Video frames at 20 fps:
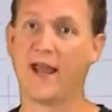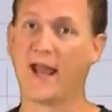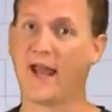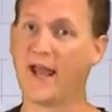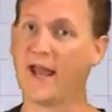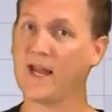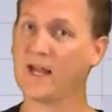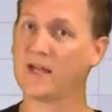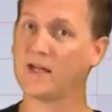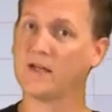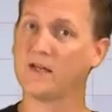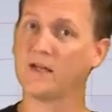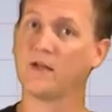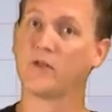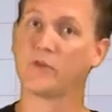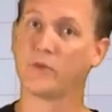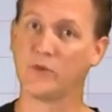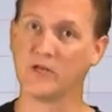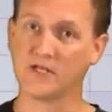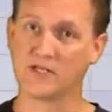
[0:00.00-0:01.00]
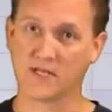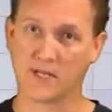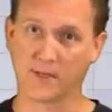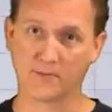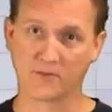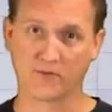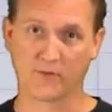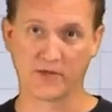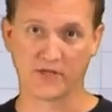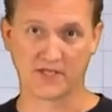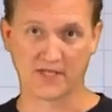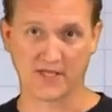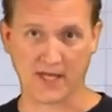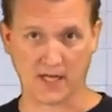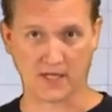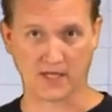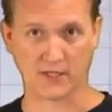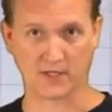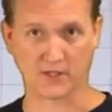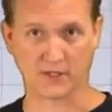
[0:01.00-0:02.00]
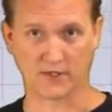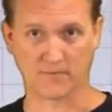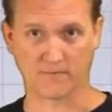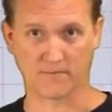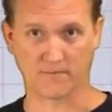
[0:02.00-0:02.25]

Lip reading: and three steps for the second digit.